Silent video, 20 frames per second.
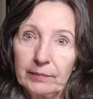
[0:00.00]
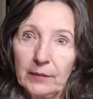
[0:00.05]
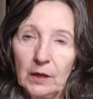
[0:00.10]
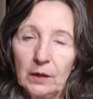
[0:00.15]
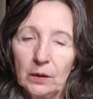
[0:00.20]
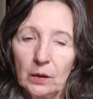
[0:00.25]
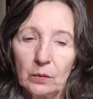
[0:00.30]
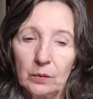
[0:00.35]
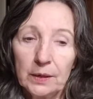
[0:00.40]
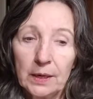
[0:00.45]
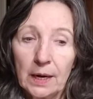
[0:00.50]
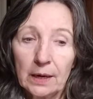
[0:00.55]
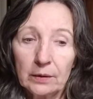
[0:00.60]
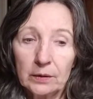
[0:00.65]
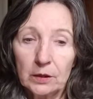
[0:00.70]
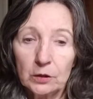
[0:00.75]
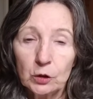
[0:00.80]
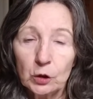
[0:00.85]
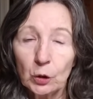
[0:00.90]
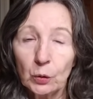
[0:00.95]
you know,
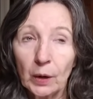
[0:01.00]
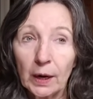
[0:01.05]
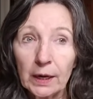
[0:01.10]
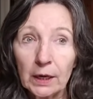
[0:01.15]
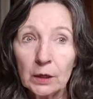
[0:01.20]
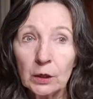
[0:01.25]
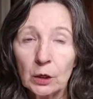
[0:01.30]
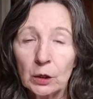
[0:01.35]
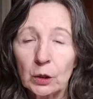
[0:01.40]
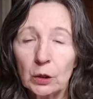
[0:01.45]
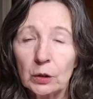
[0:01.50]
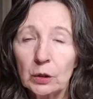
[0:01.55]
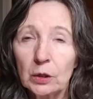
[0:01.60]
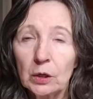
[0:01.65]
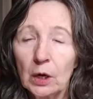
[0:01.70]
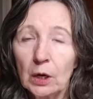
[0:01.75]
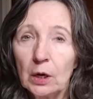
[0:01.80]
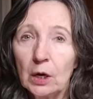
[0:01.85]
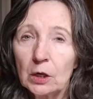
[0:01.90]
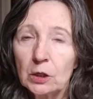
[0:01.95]
now the
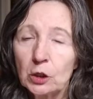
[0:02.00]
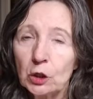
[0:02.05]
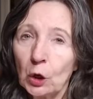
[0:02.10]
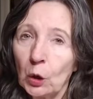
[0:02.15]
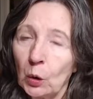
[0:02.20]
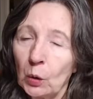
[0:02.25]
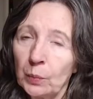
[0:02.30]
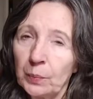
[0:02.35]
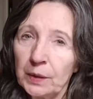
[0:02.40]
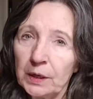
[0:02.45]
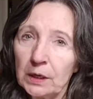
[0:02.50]
trainer told